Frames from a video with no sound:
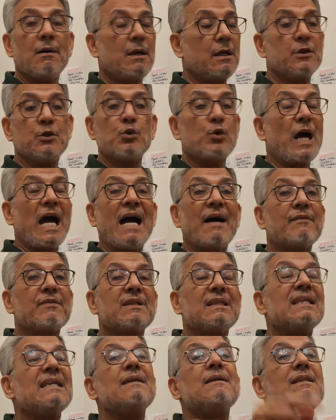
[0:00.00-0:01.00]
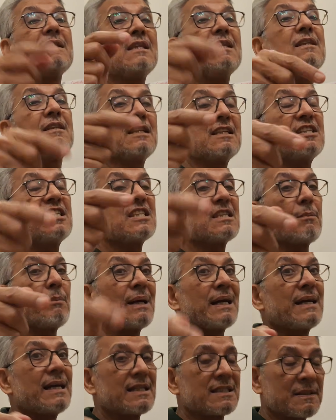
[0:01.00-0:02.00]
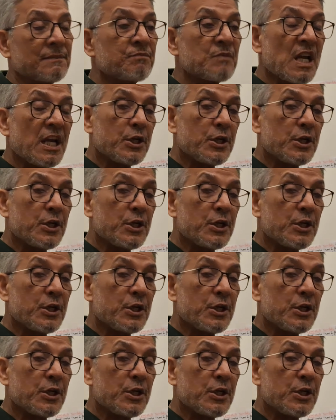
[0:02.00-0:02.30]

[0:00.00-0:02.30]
you have this is the biggest.